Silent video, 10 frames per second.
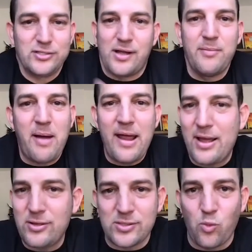come to my
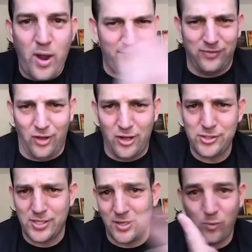house and we'll have
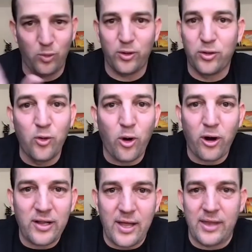lunch, and then we'll do our
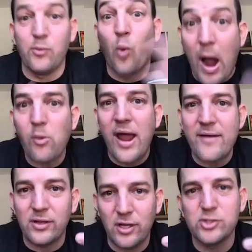class. And while we're
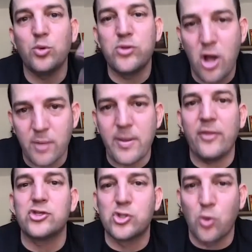having lunch, we'll talk about
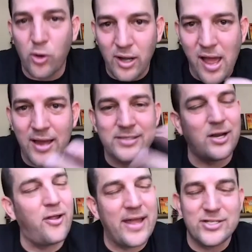the storylines and
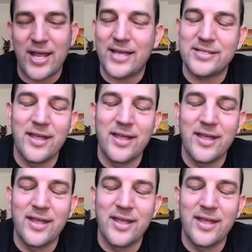all that jazz.